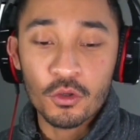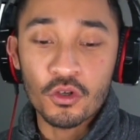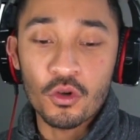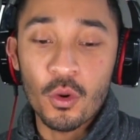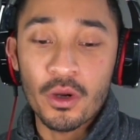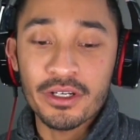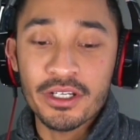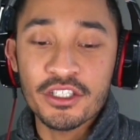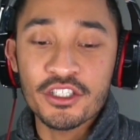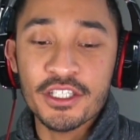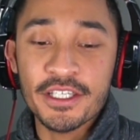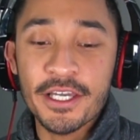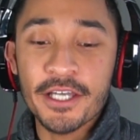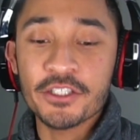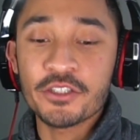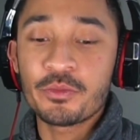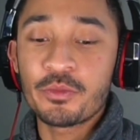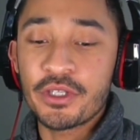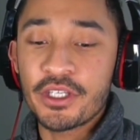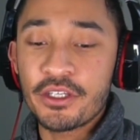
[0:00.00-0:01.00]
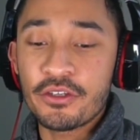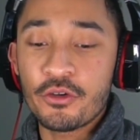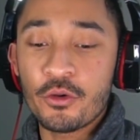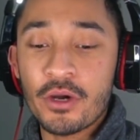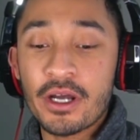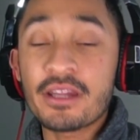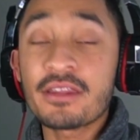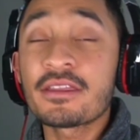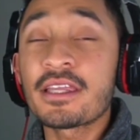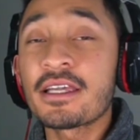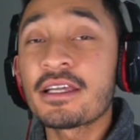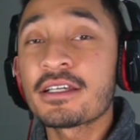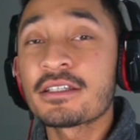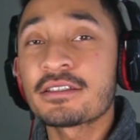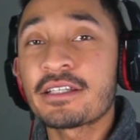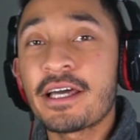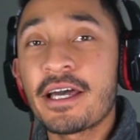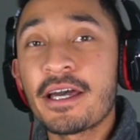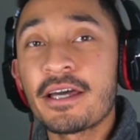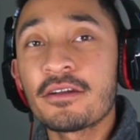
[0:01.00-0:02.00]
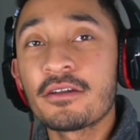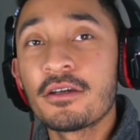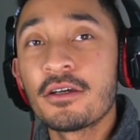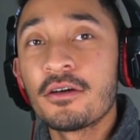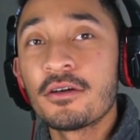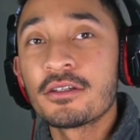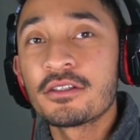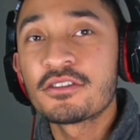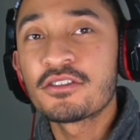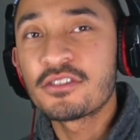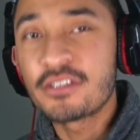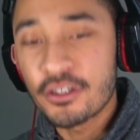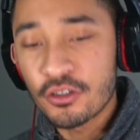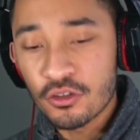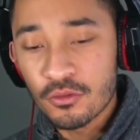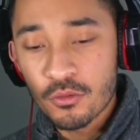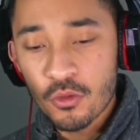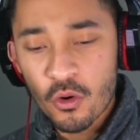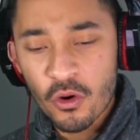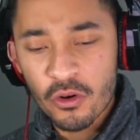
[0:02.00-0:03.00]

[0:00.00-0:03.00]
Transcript: we're going to GSP, who I think has had still